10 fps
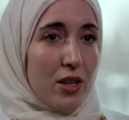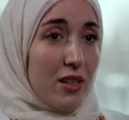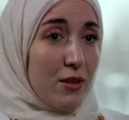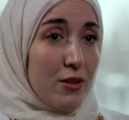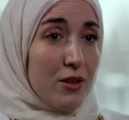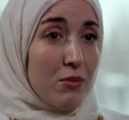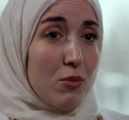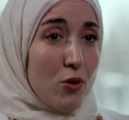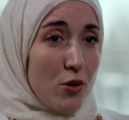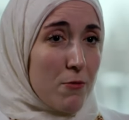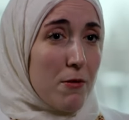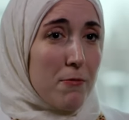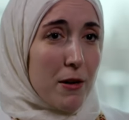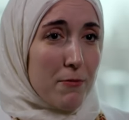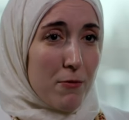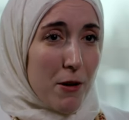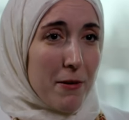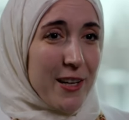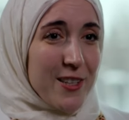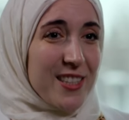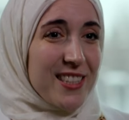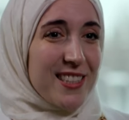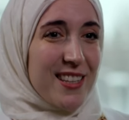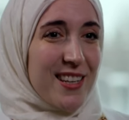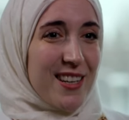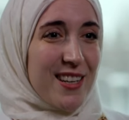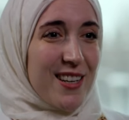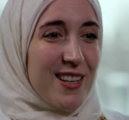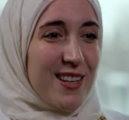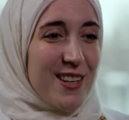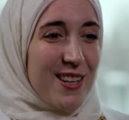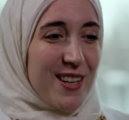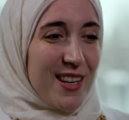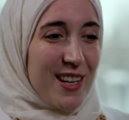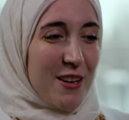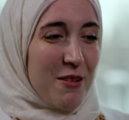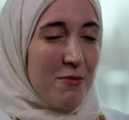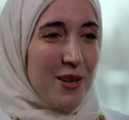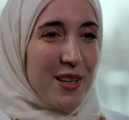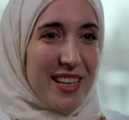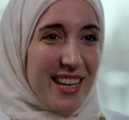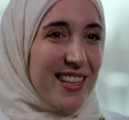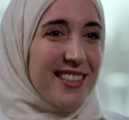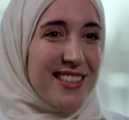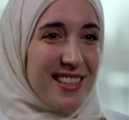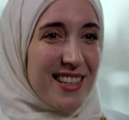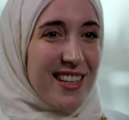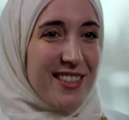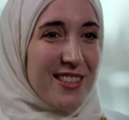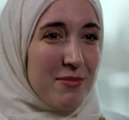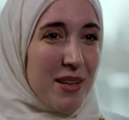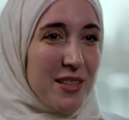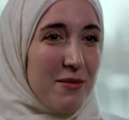kind of learn more about, about my patient, uh, kind of break the ice, uh, just make